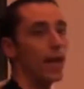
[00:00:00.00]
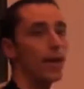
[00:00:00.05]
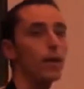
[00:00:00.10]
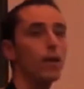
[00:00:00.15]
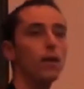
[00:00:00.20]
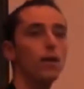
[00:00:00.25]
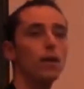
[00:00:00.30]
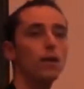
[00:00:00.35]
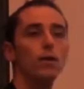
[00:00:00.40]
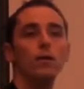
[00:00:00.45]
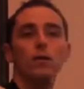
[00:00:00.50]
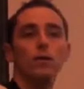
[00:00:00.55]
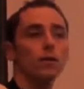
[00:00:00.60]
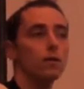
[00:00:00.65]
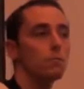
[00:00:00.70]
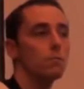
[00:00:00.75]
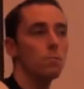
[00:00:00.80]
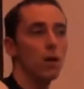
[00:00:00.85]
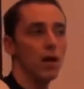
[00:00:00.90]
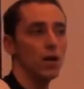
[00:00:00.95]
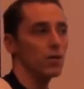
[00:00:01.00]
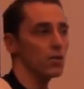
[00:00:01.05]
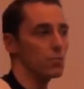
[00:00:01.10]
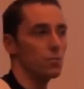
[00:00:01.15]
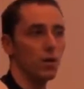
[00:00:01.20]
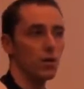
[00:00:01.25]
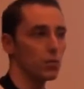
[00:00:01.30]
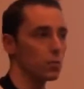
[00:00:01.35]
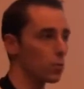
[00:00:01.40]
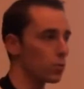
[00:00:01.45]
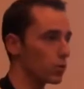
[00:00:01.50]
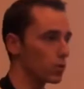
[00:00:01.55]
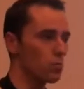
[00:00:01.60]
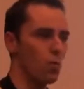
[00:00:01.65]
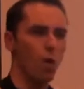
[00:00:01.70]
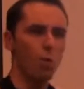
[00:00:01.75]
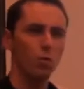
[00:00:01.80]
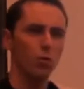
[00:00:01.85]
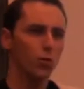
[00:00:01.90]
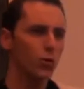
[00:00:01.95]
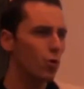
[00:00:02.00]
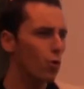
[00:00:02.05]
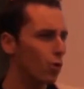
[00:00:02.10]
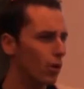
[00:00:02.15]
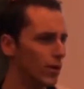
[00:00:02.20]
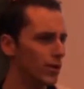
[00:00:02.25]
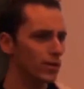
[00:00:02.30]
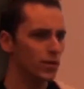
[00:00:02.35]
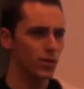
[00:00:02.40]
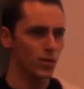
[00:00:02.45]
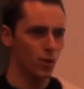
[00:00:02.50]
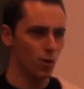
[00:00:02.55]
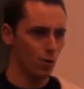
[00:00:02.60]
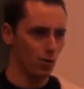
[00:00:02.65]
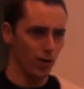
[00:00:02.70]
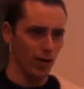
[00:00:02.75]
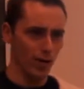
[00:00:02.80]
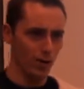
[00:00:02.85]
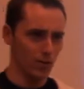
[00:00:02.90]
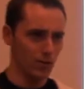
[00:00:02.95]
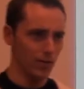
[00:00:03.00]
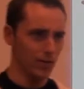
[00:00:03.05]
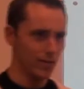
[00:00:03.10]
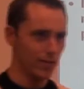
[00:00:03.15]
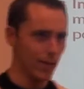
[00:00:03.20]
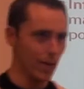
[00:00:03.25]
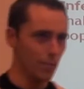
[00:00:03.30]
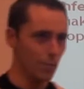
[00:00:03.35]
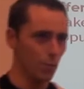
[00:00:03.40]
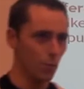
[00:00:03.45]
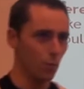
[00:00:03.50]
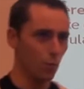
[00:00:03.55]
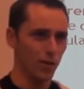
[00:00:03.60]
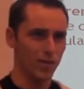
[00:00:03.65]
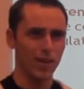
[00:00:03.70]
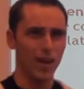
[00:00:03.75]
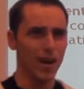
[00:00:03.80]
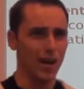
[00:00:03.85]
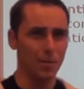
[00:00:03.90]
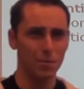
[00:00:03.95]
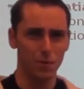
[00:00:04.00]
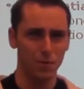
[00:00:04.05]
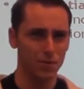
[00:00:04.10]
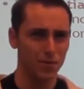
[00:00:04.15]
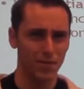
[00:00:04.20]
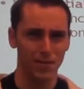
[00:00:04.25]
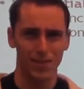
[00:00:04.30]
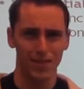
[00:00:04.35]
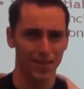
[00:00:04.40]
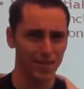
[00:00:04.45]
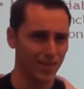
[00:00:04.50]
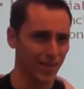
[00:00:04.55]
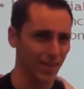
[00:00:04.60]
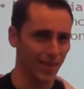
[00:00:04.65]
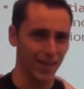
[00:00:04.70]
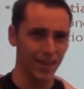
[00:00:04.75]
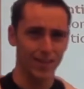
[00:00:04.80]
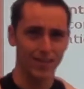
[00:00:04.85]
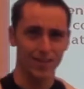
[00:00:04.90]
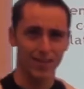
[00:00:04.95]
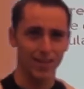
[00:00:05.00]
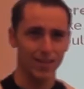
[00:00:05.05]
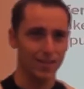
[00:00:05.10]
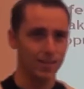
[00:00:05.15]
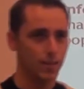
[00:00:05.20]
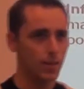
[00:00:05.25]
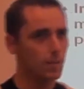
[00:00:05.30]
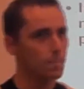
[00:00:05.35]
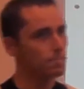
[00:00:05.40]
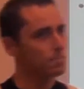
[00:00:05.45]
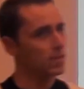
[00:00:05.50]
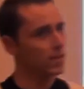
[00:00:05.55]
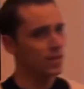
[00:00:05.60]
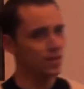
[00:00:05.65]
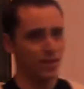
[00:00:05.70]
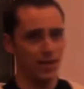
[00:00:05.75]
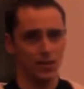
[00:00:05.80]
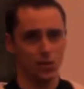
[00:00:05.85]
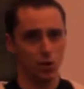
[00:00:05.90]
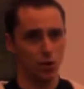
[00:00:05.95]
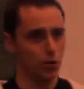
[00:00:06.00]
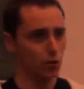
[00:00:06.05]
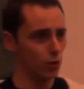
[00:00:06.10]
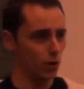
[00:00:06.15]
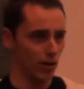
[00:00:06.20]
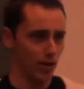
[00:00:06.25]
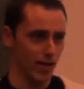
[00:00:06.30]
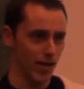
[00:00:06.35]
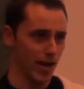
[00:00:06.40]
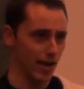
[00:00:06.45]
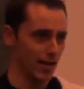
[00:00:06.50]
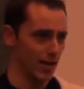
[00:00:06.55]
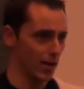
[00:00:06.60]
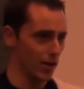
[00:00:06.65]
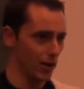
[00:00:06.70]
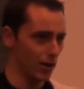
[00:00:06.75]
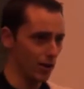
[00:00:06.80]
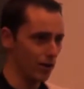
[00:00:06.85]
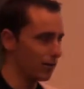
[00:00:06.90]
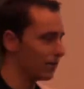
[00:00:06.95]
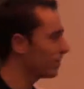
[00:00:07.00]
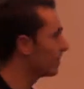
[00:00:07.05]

Again, buzzwords, multiple choice. You know, here's an example, what type of statistic is this? That's all you're looking at here.